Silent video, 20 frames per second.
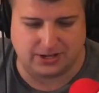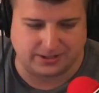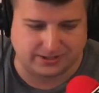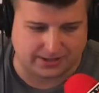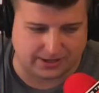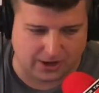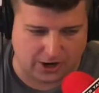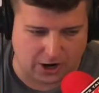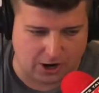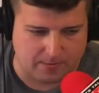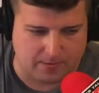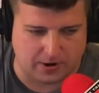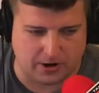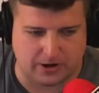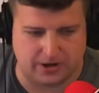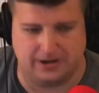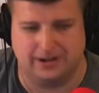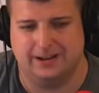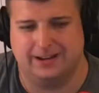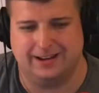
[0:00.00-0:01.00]
Justin
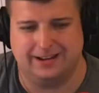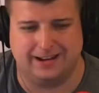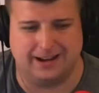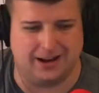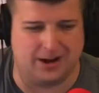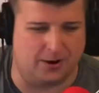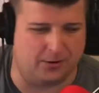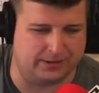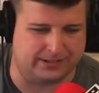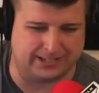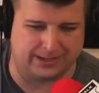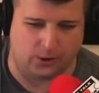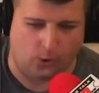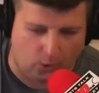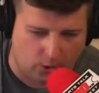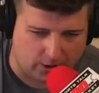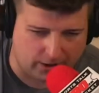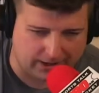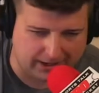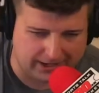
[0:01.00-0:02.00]
Herbert you know, it's
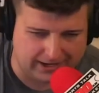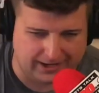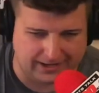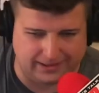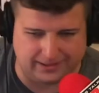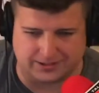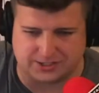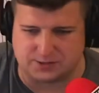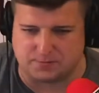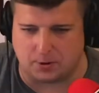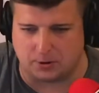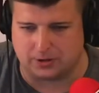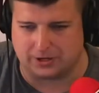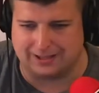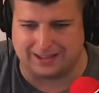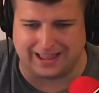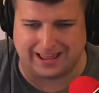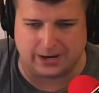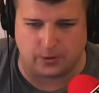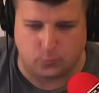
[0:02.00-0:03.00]
in Oregon. They're
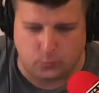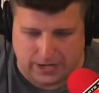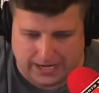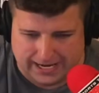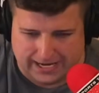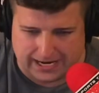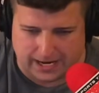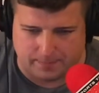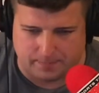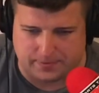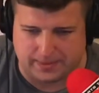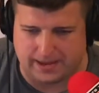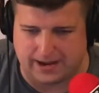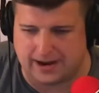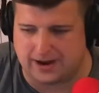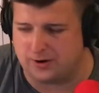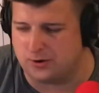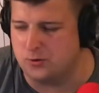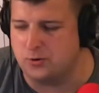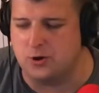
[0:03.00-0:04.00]
smoking a lot of weed up
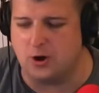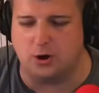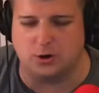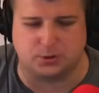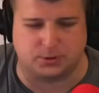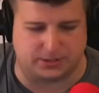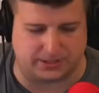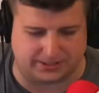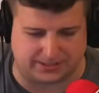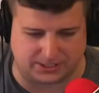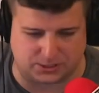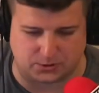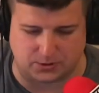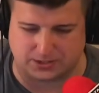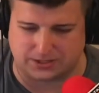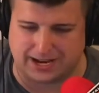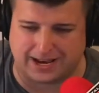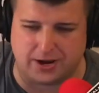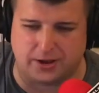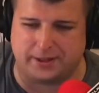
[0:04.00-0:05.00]
there. Who knows what the
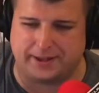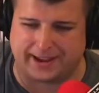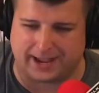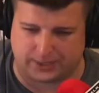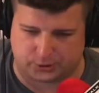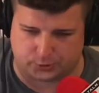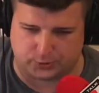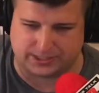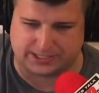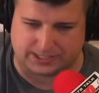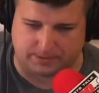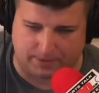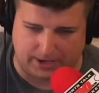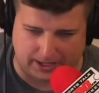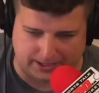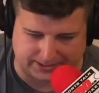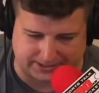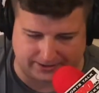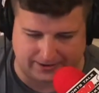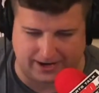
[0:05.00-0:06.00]
situation? I know they got oh,
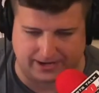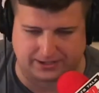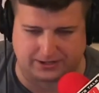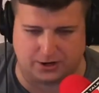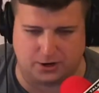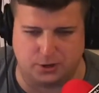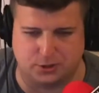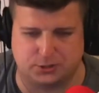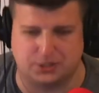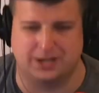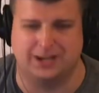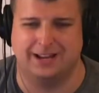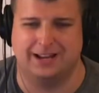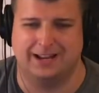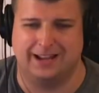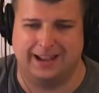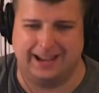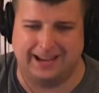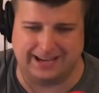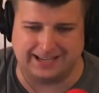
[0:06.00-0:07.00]
Cristobal as their head oh, coach.
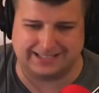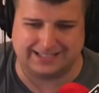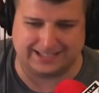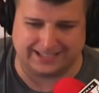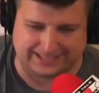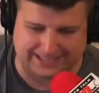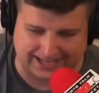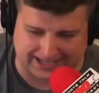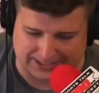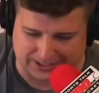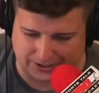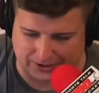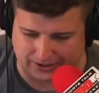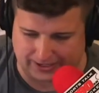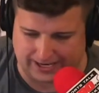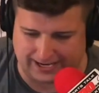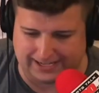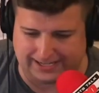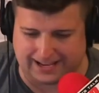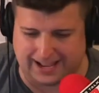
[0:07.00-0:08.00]
Hold Hold He's an intense
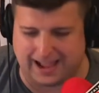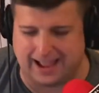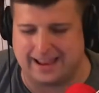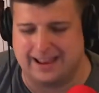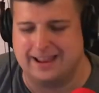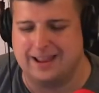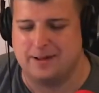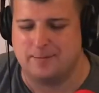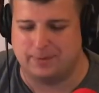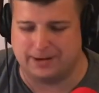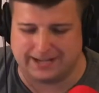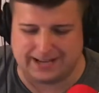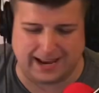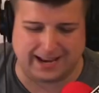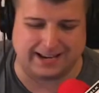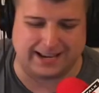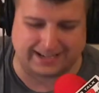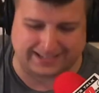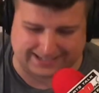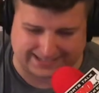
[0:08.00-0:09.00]
Hurricane guy, but
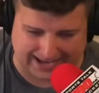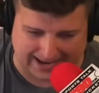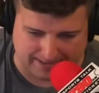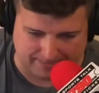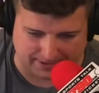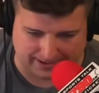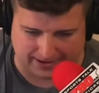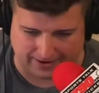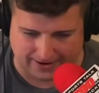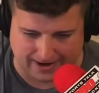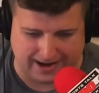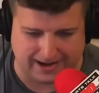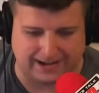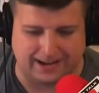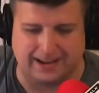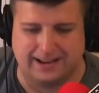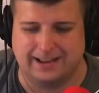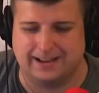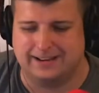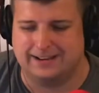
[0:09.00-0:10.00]
he ain't Nick Saban. All
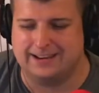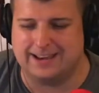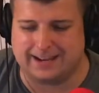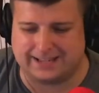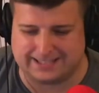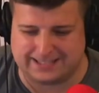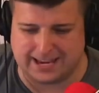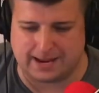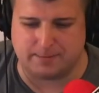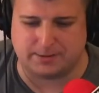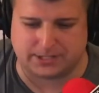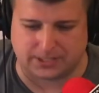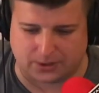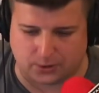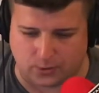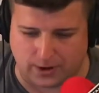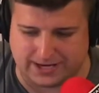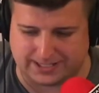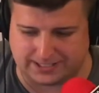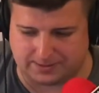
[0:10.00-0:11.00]
right, Nick Hold oh, Saban's
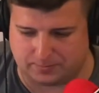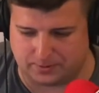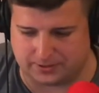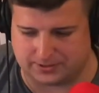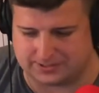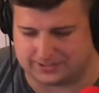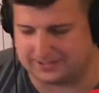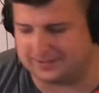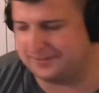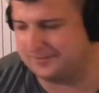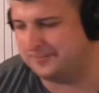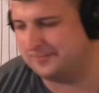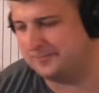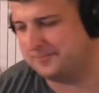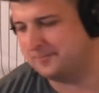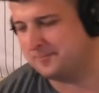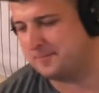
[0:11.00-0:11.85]
on. a crazy person.